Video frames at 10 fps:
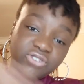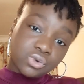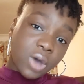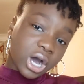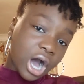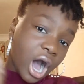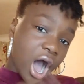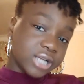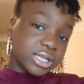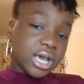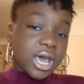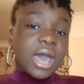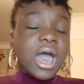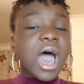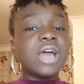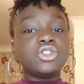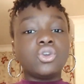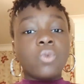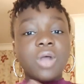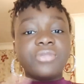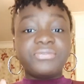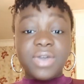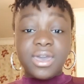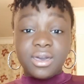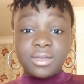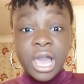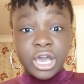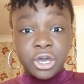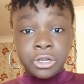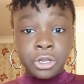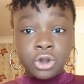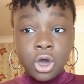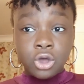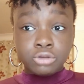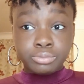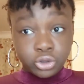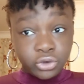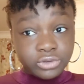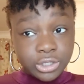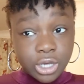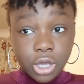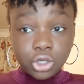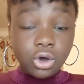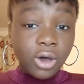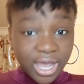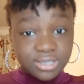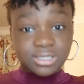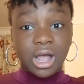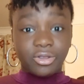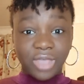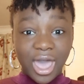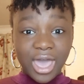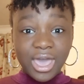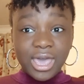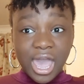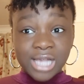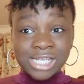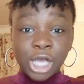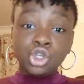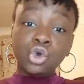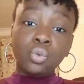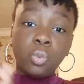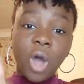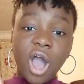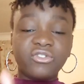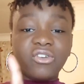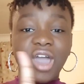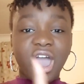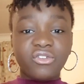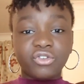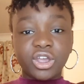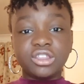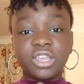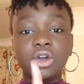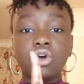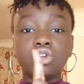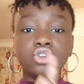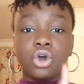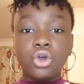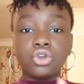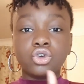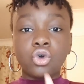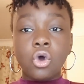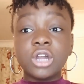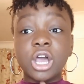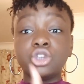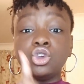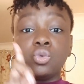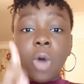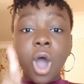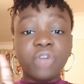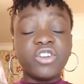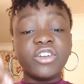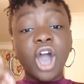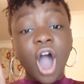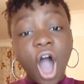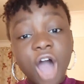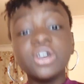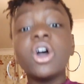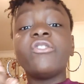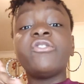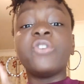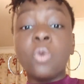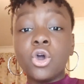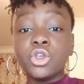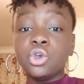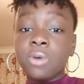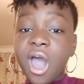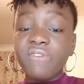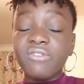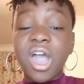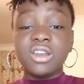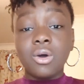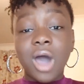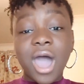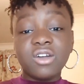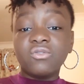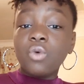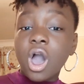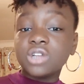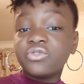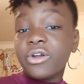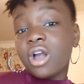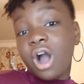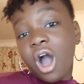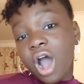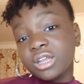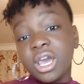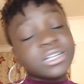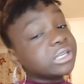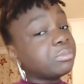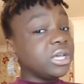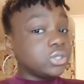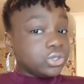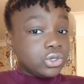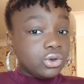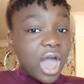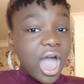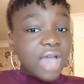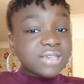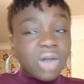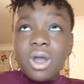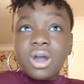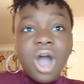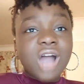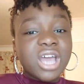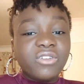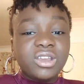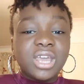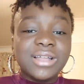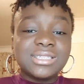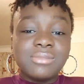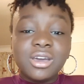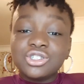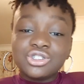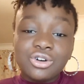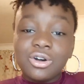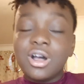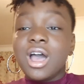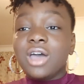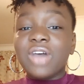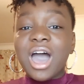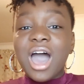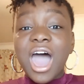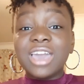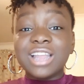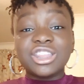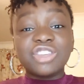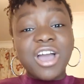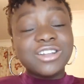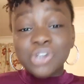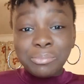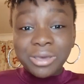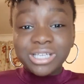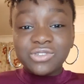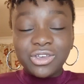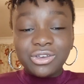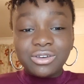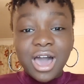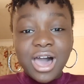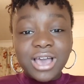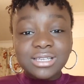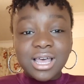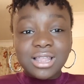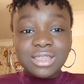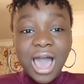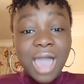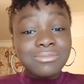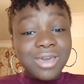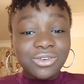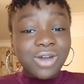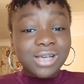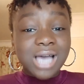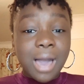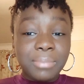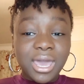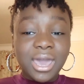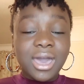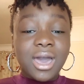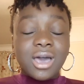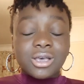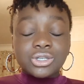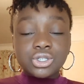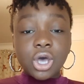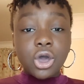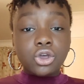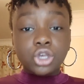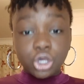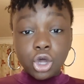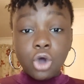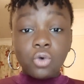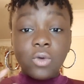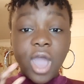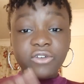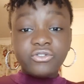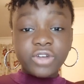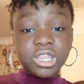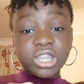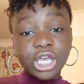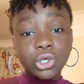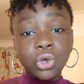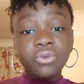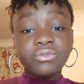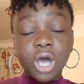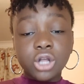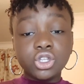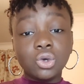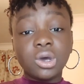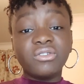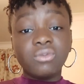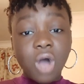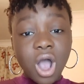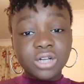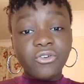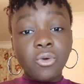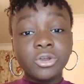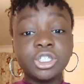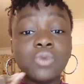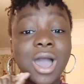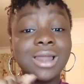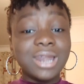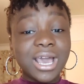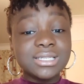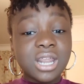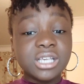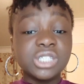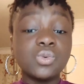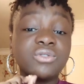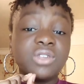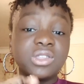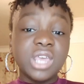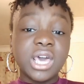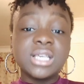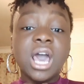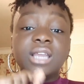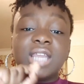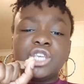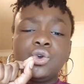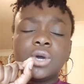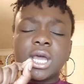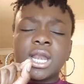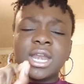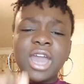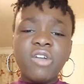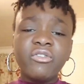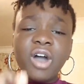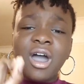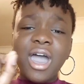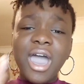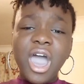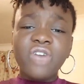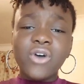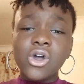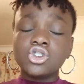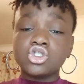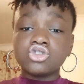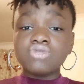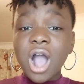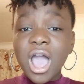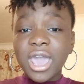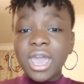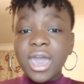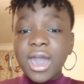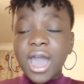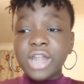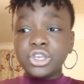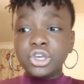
work hard. And the one thing that could, prove to your haters out there is that you work for everything on your own accord, and you work very hard for what you have. I know I have worked very hard to please you guys. I work hard every day to make sure that I get the right topics for you guys and that I make you guys happy. So, everything you've done, you have worked for, which is why laziness is one of the things that you can never, ever try and,